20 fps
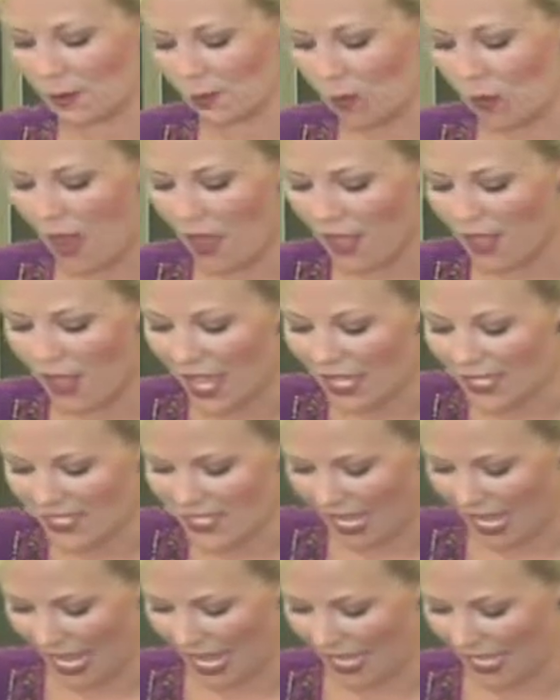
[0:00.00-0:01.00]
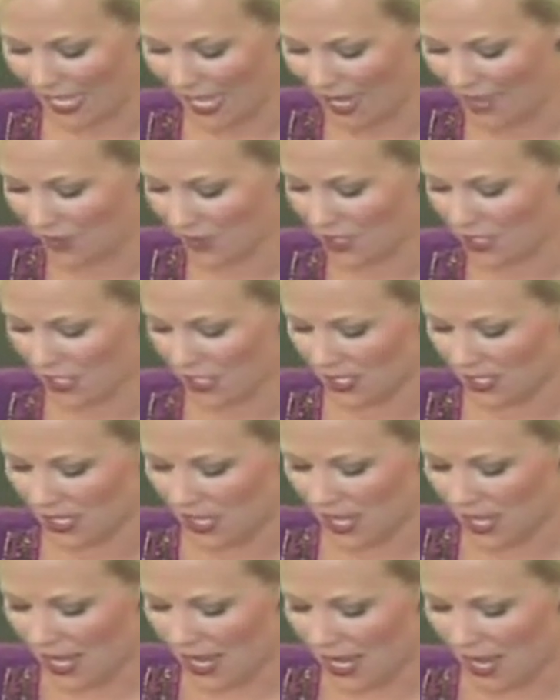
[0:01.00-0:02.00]
while that's hanging out,
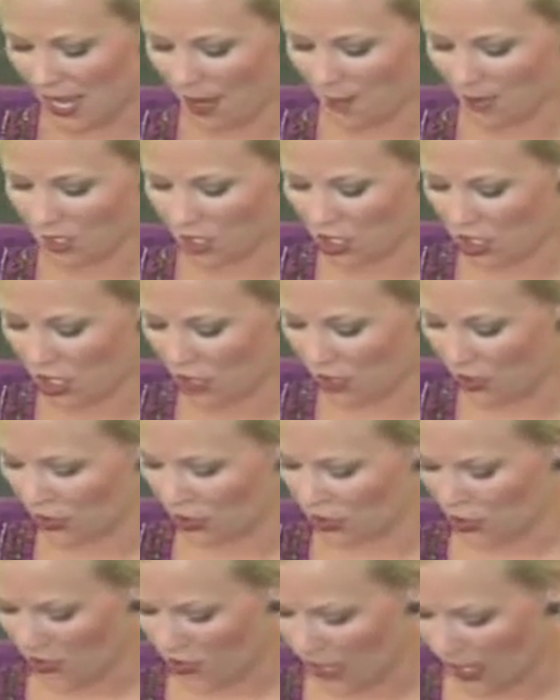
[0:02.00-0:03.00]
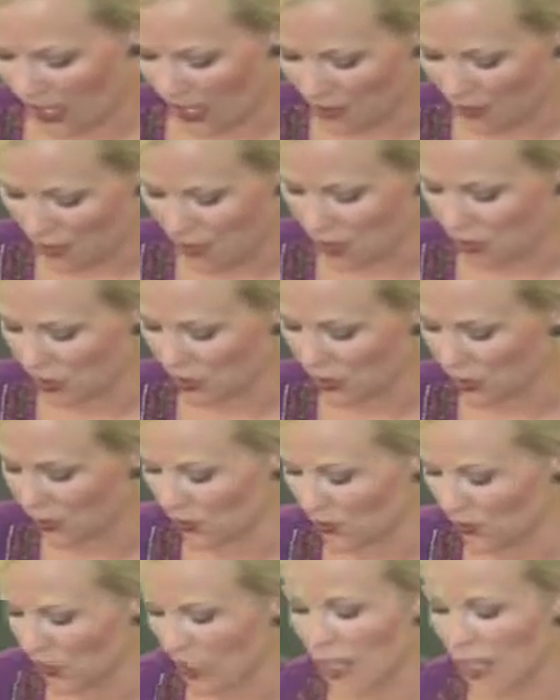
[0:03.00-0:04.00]
I'm going to show you how to do